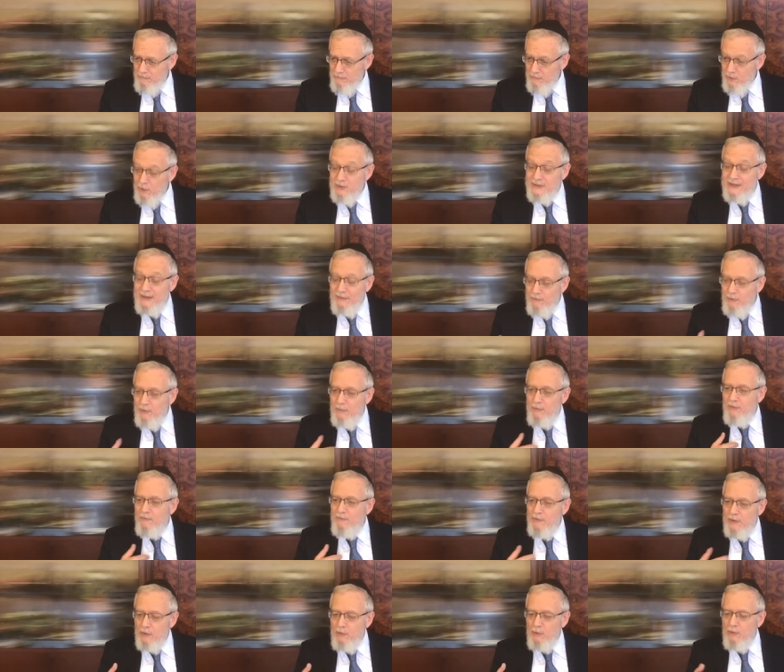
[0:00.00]
because Avram
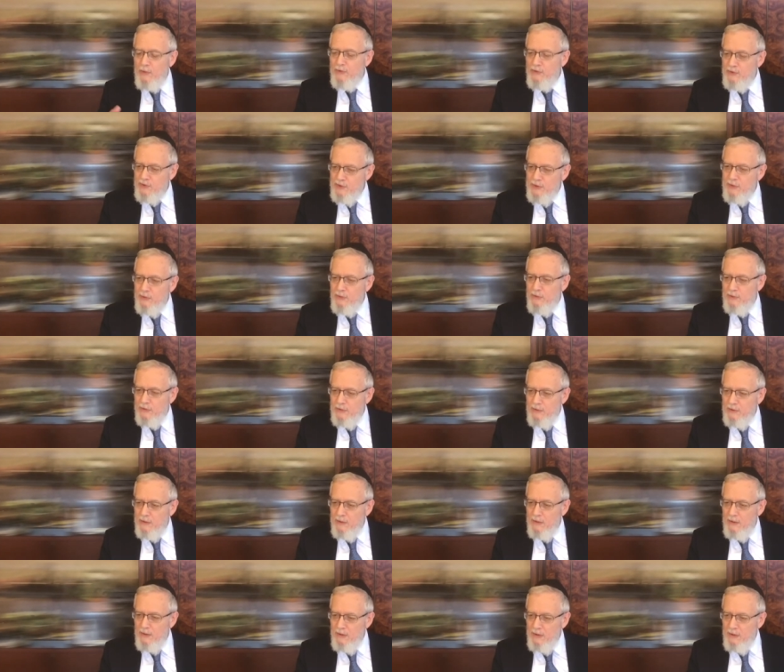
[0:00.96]
Avinu understood
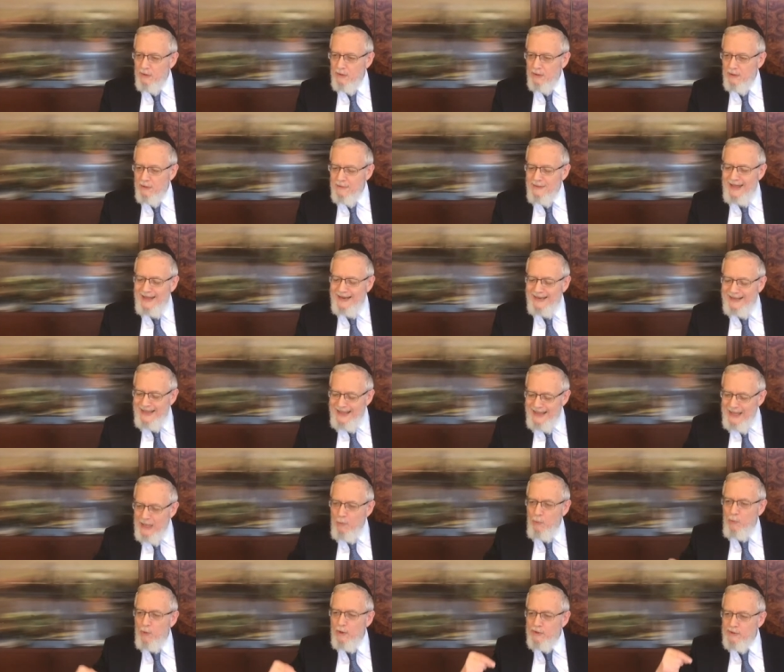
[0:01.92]
that
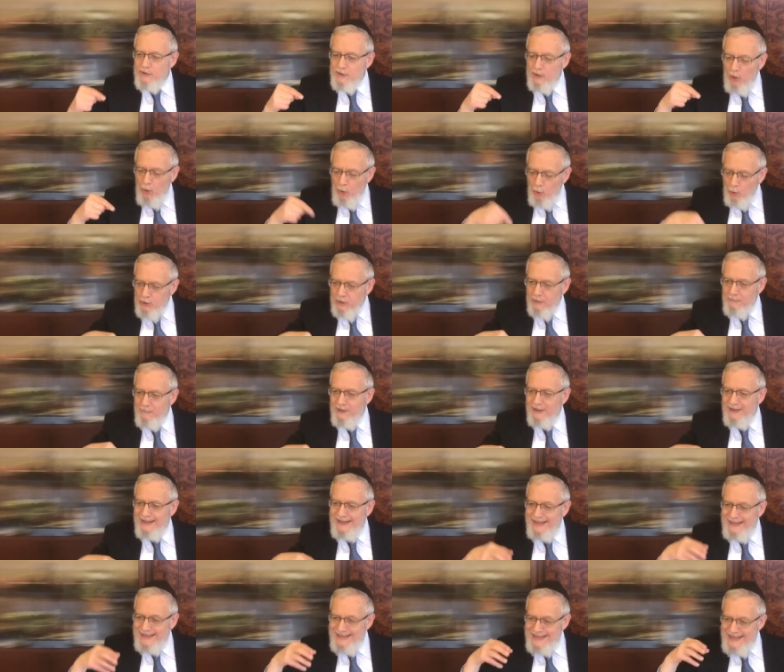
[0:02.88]
he was
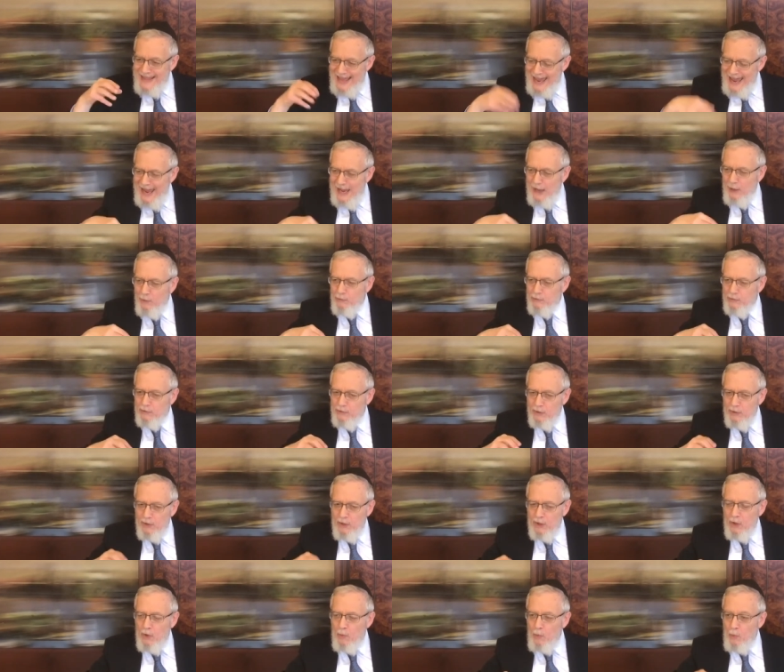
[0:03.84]
ultimately endowed
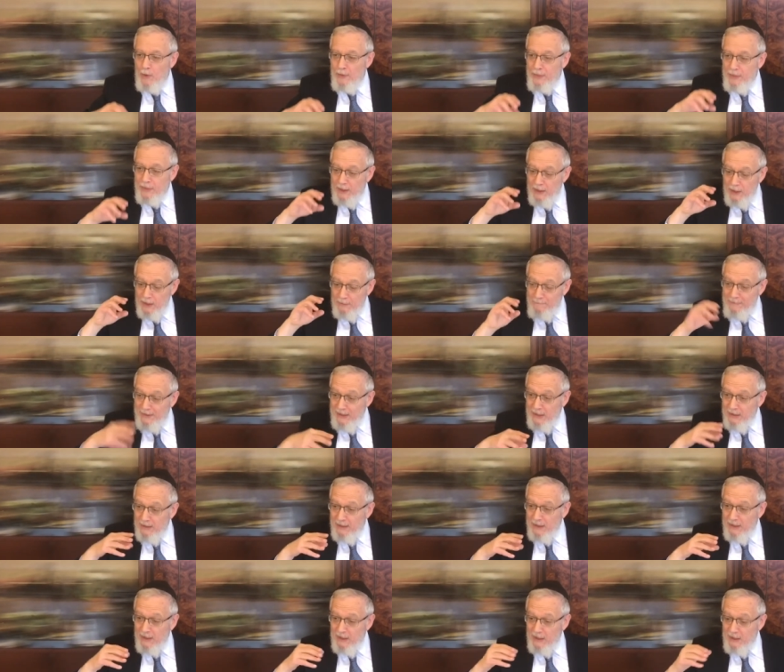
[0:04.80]
with an
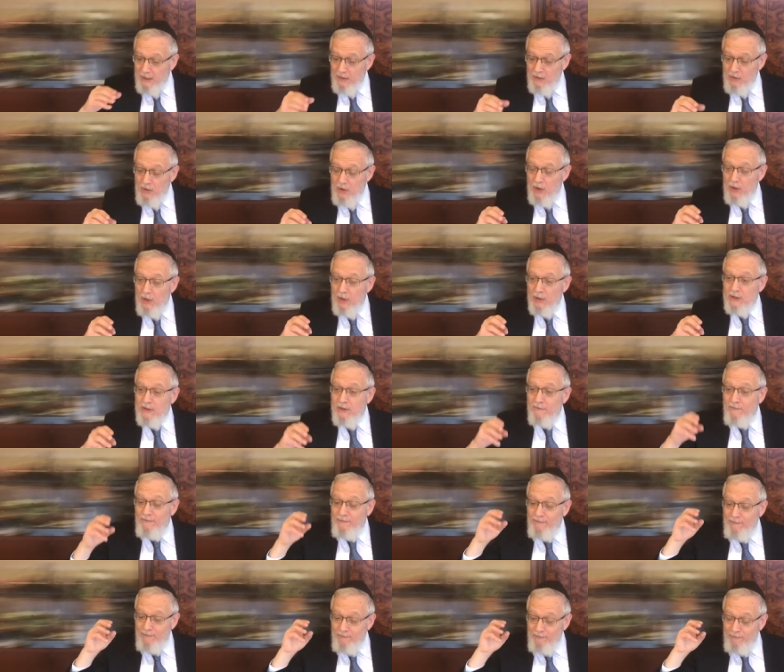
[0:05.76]
ability to
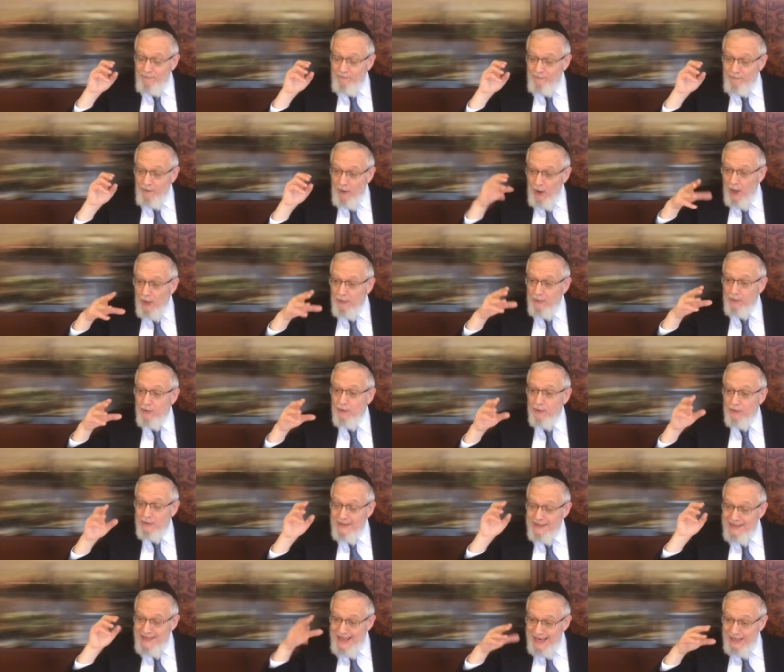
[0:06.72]
father
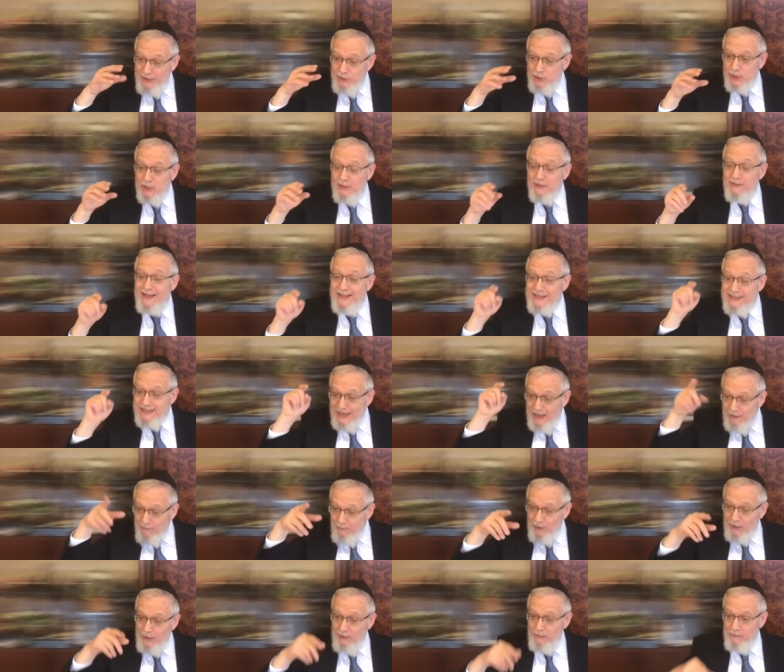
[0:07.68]
the nation that's going to
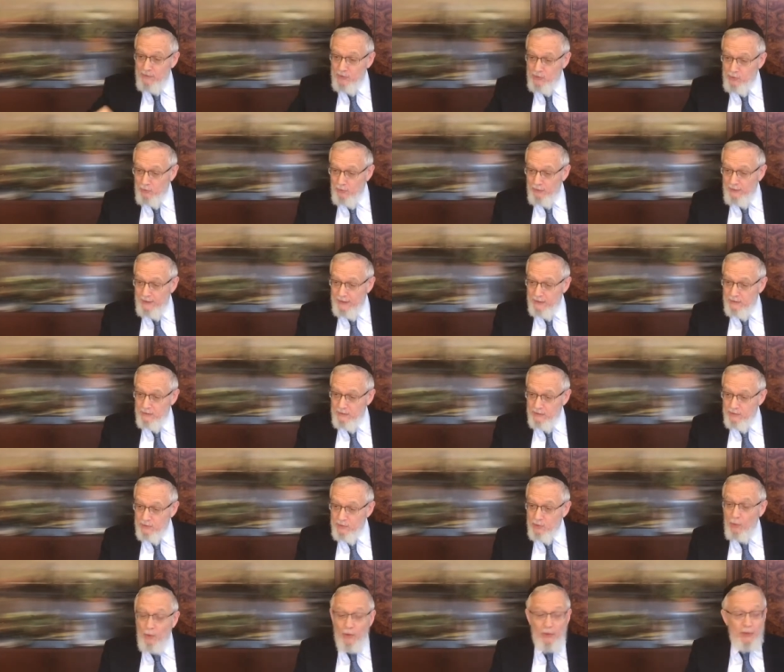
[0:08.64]
have relevance to all that.
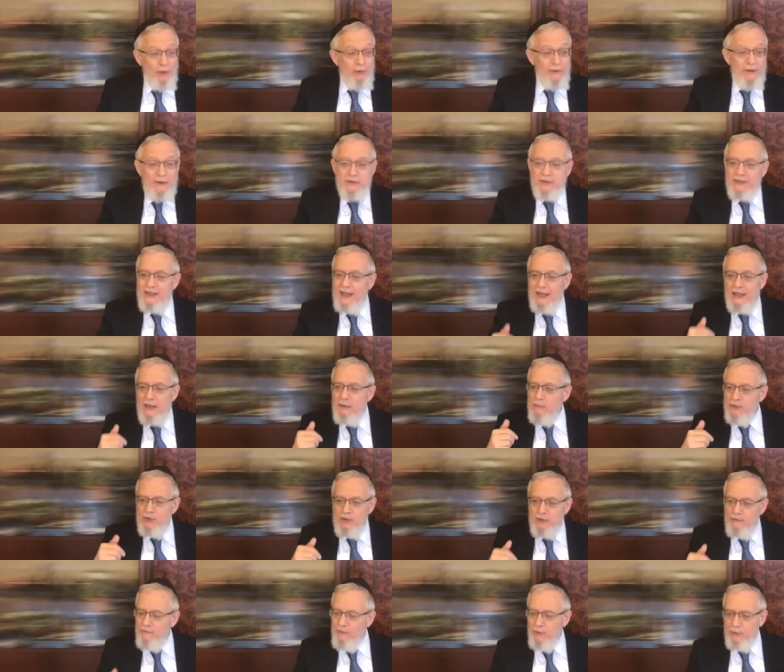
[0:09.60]
So although he was an Enu
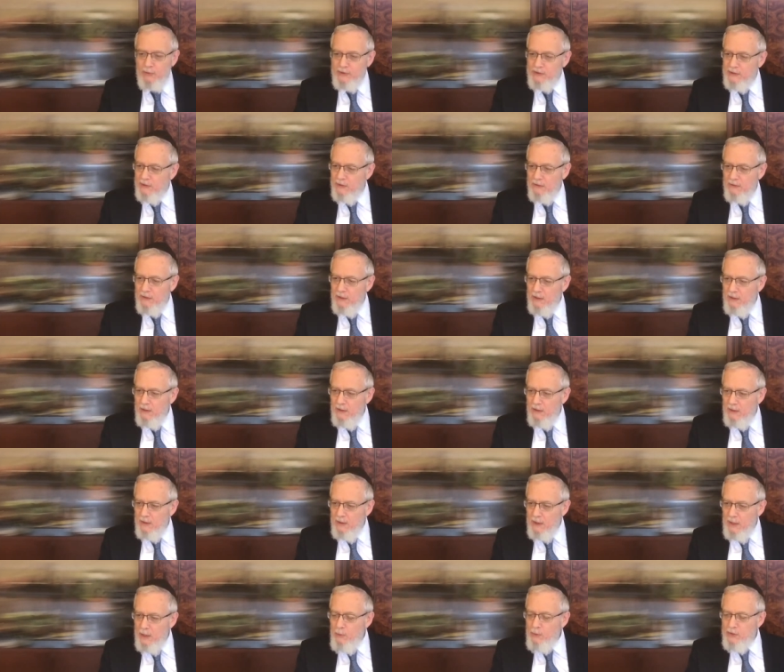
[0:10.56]
mitzvosa,
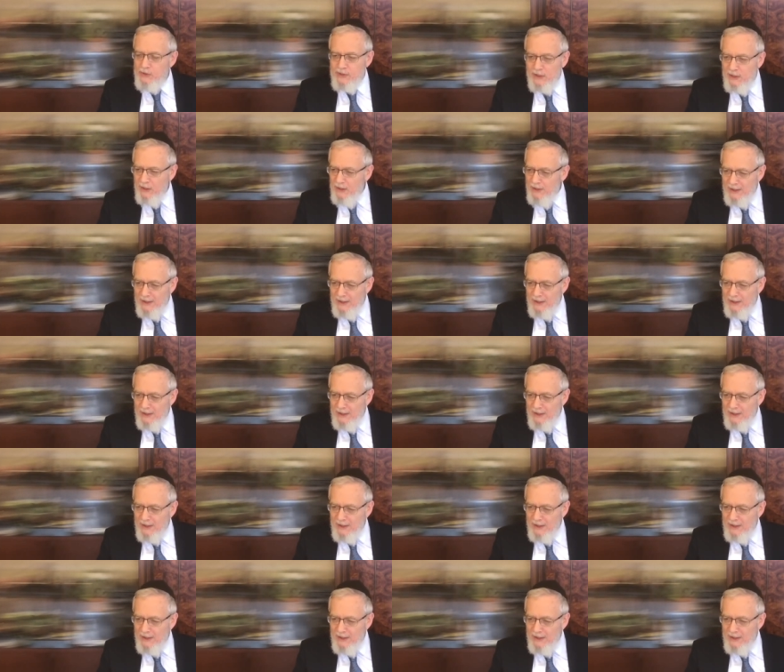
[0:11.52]
it was